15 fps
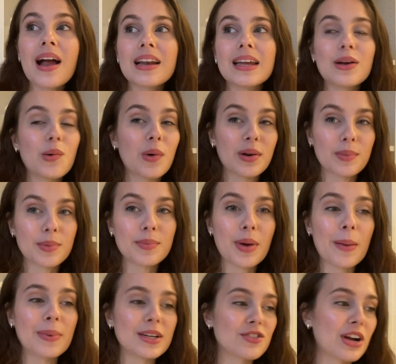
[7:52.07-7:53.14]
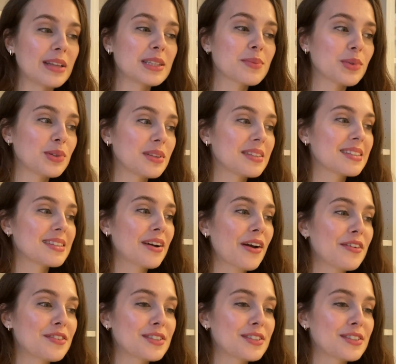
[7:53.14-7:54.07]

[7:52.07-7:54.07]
like when I'm on public transport and stuff.